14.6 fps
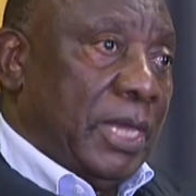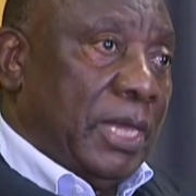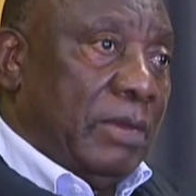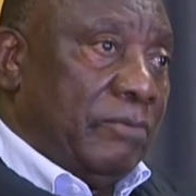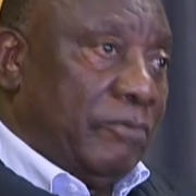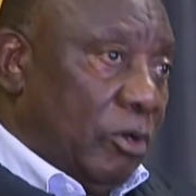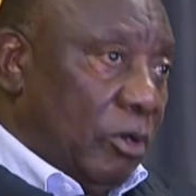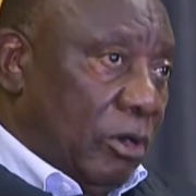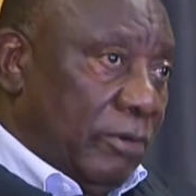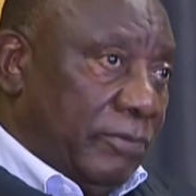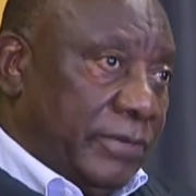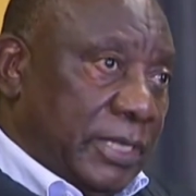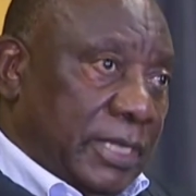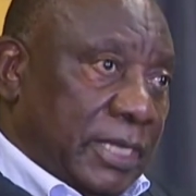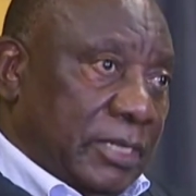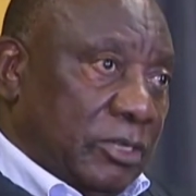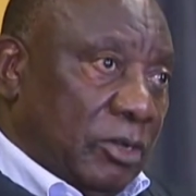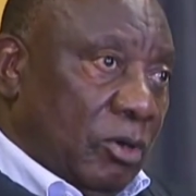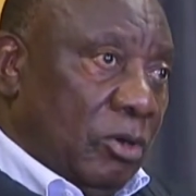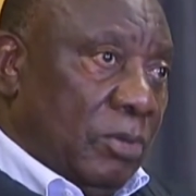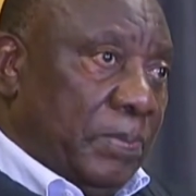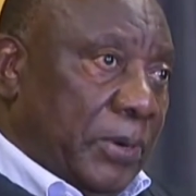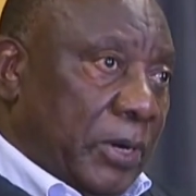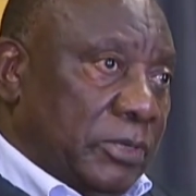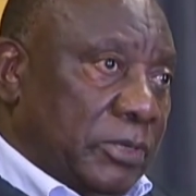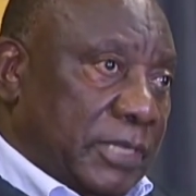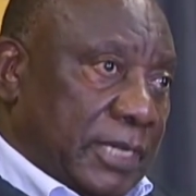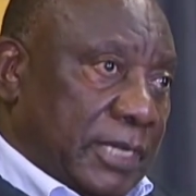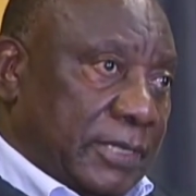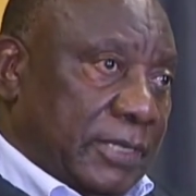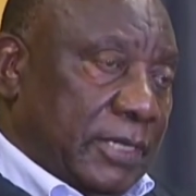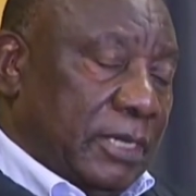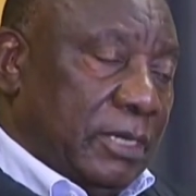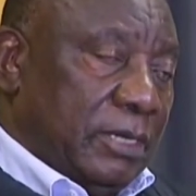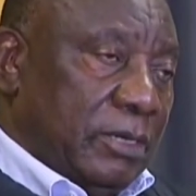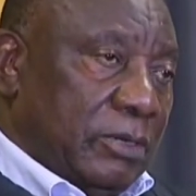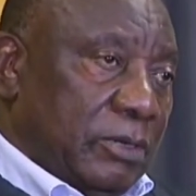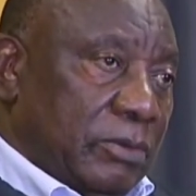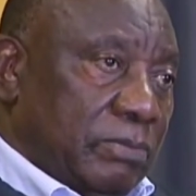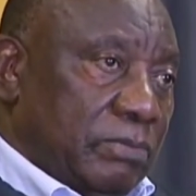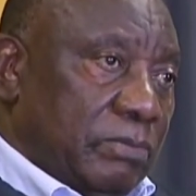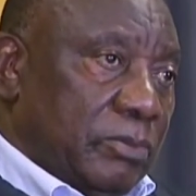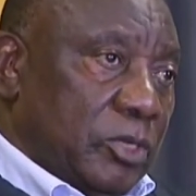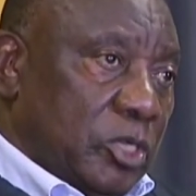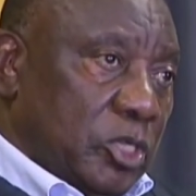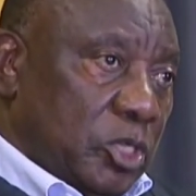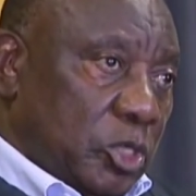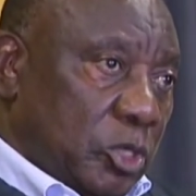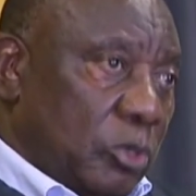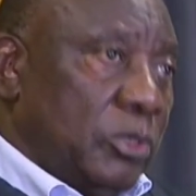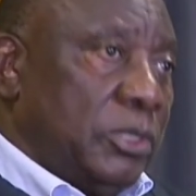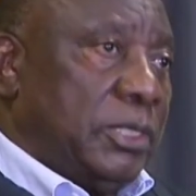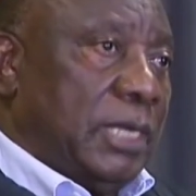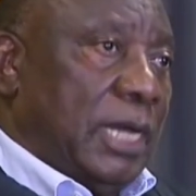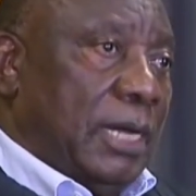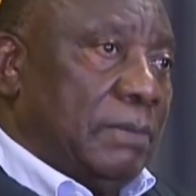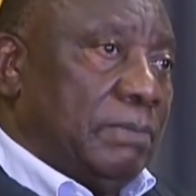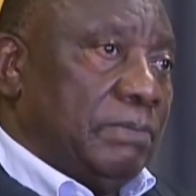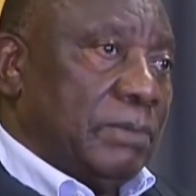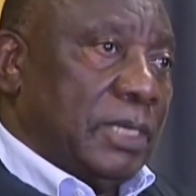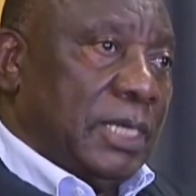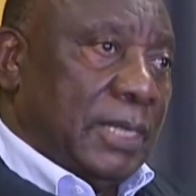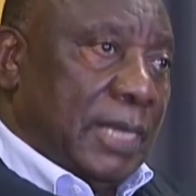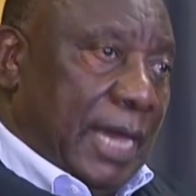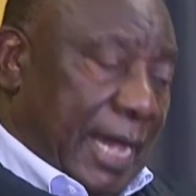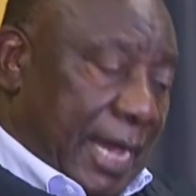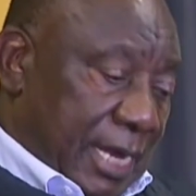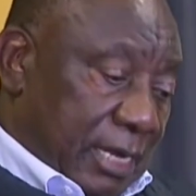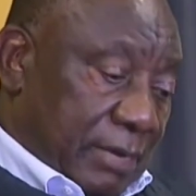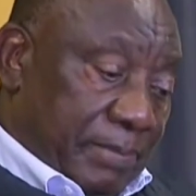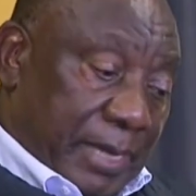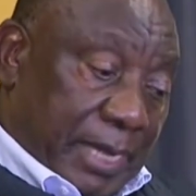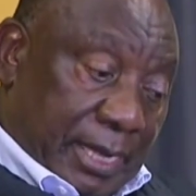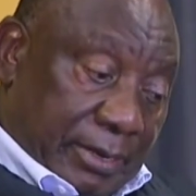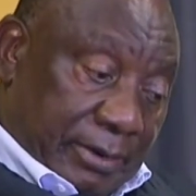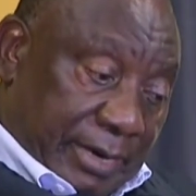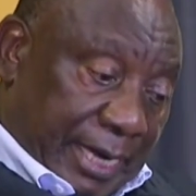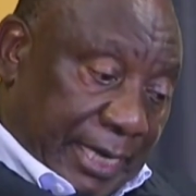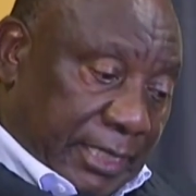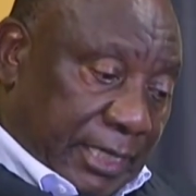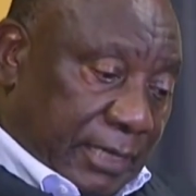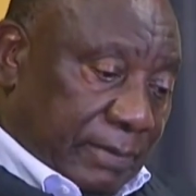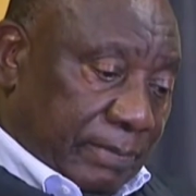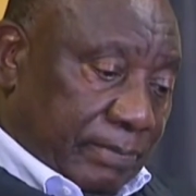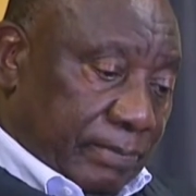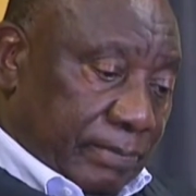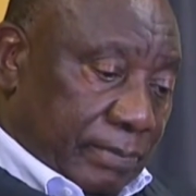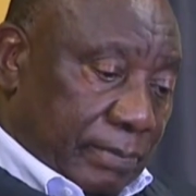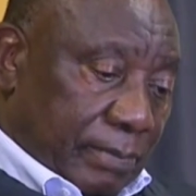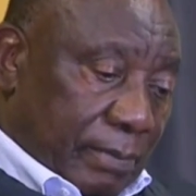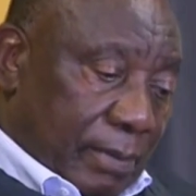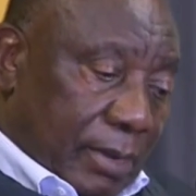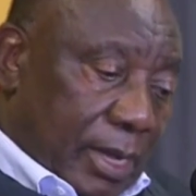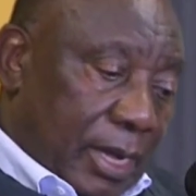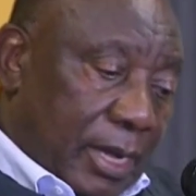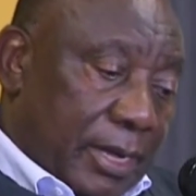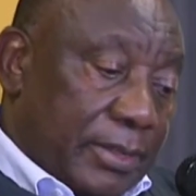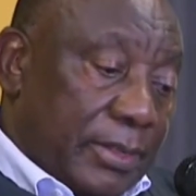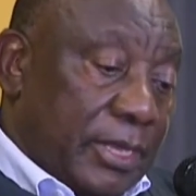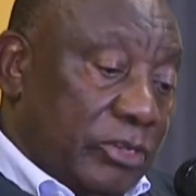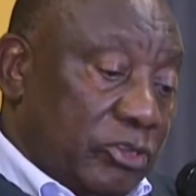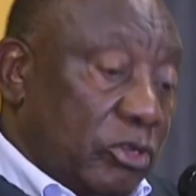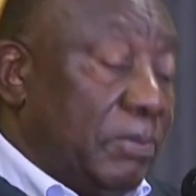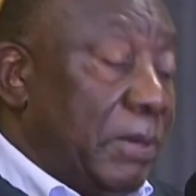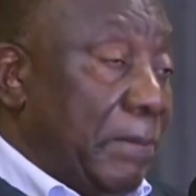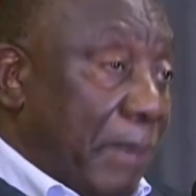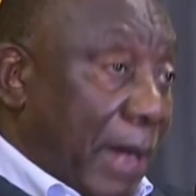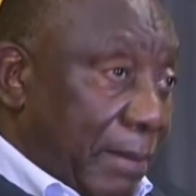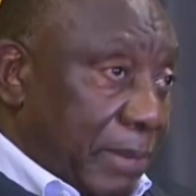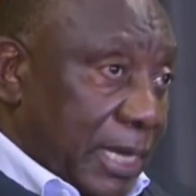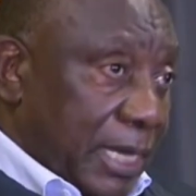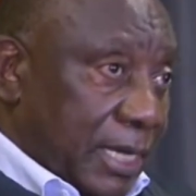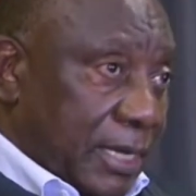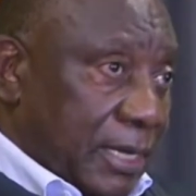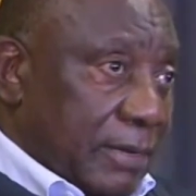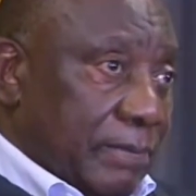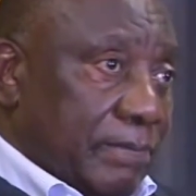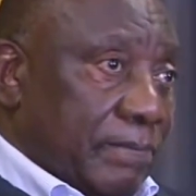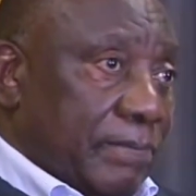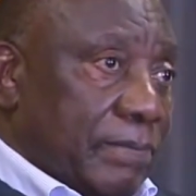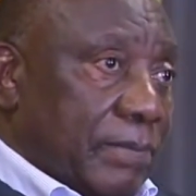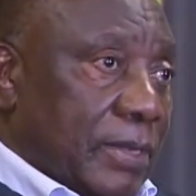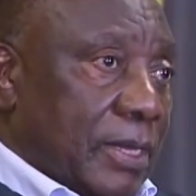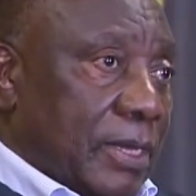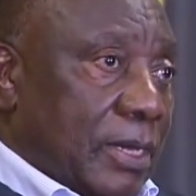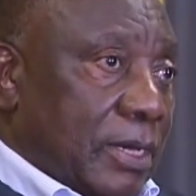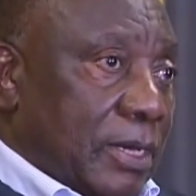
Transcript: who will be involved in this whole process should, in the end, be in writing. They should be public.